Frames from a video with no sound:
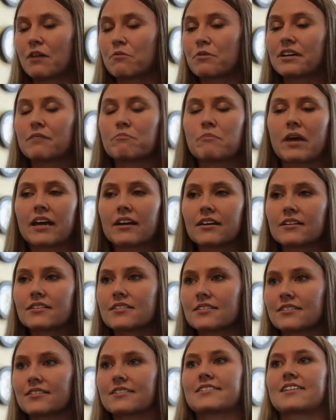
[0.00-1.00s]
we made
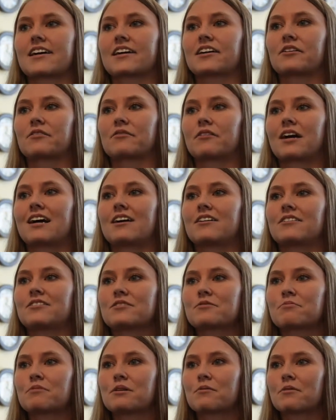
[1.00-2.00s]
it to the second
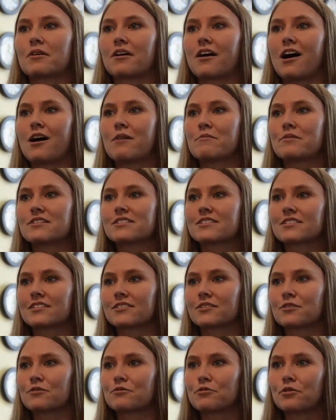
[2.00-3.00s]
round. We were almost a
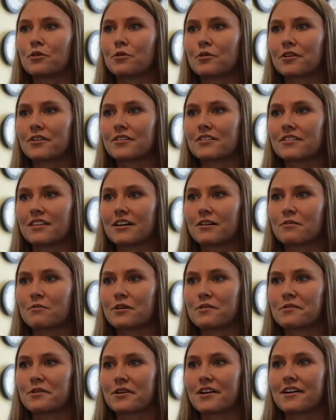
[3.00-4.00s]
little floored that
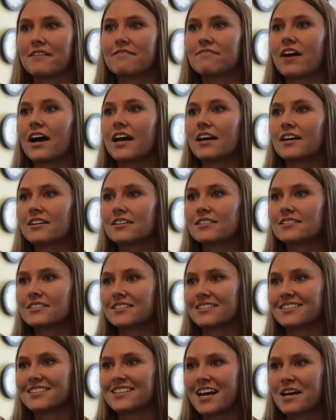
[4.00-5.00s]
we were invited
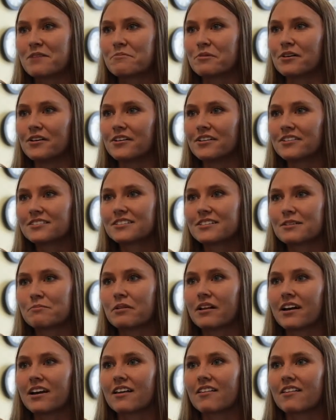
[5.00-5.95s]
to the table to play